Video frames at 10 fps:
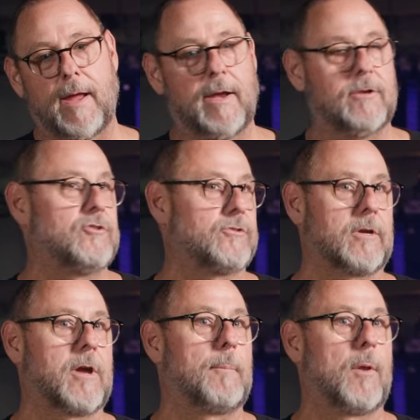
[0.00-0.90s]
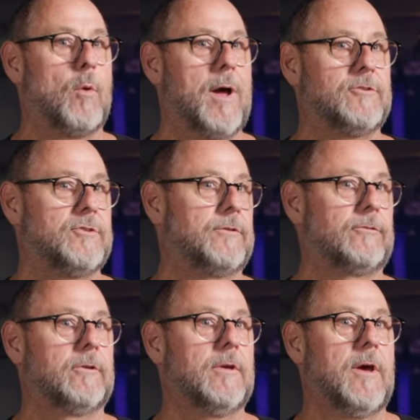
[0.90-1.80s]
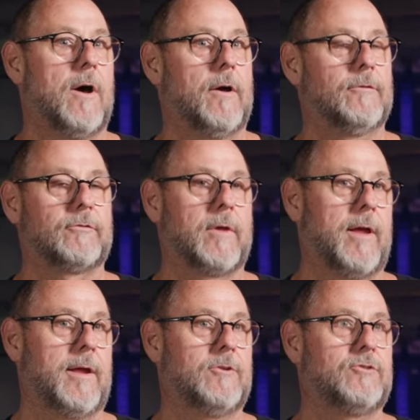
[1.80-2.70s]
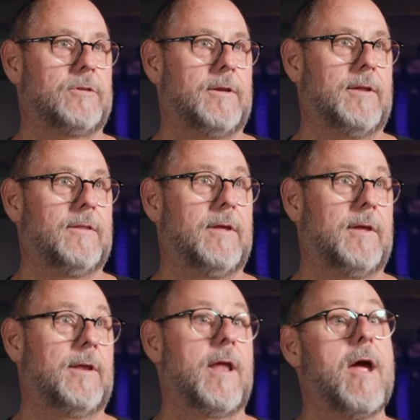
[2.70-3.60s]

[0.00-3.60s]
and just a couple of wedges on stage, and then